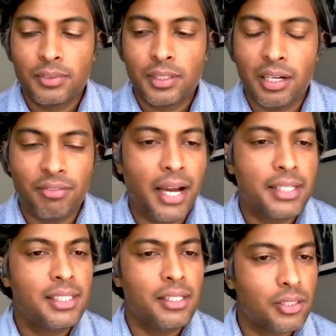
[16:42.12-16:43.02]
of
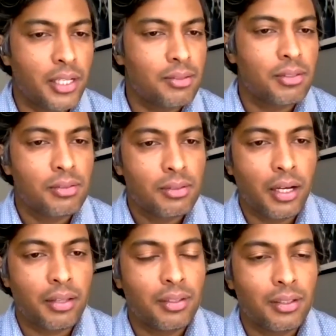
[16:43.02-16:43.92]
IT estate,
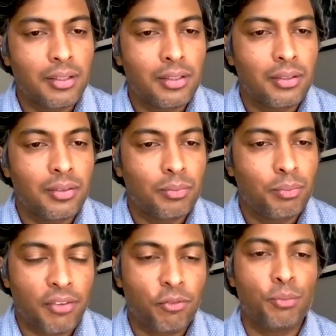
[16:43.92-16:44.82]
I think
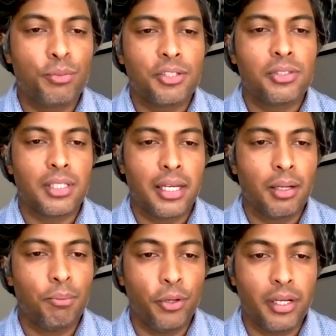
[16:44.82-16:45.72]
platforms such as
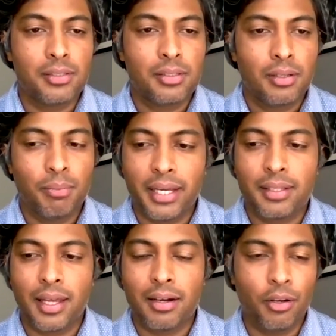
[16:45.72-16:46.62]
AWS make
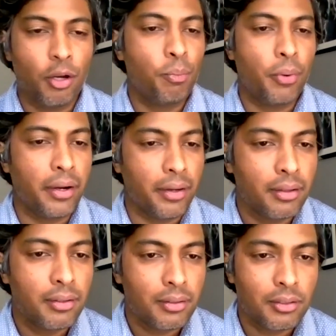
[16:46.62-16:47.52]
that a no-brainer,
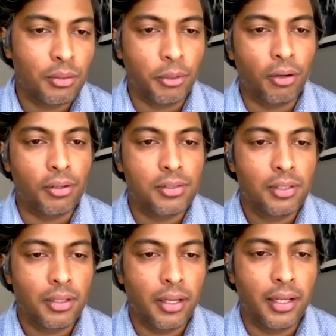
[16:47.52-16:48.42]
to be
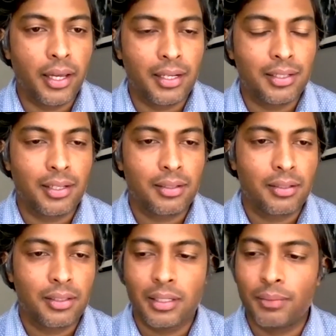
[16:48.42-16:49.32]
honest. And
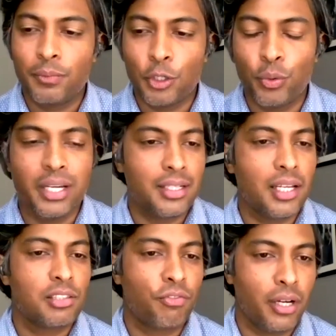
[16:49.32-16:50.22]
it really
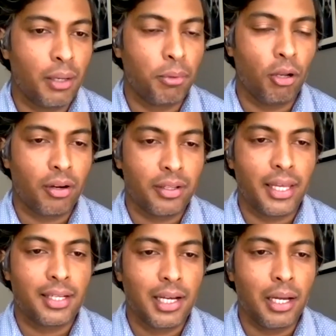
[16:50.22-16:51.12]
does free up a lot of
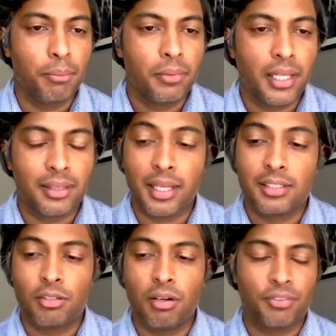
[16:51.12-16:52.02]
that time
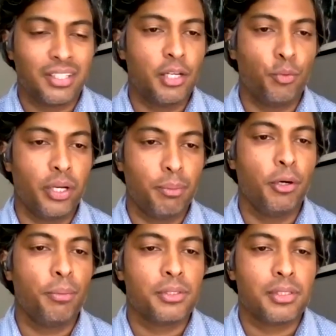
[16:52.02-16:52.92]
that staff can then
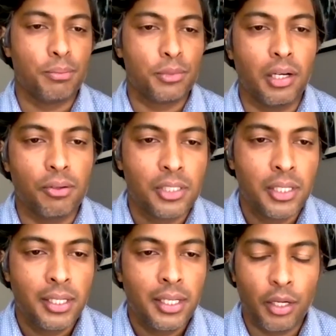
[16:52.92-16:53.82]
repurpose themselves
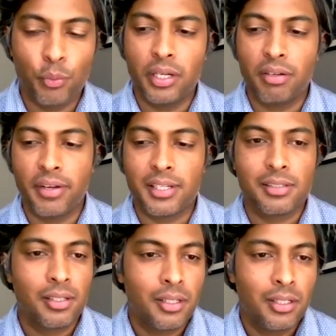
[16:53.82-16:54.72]
and
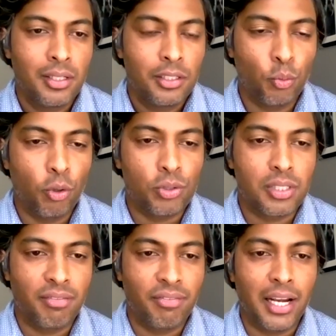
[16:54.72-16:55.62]
reinvest towards
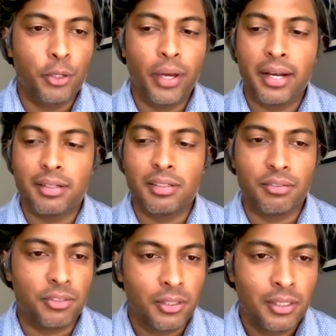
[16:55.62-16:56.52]
the value additive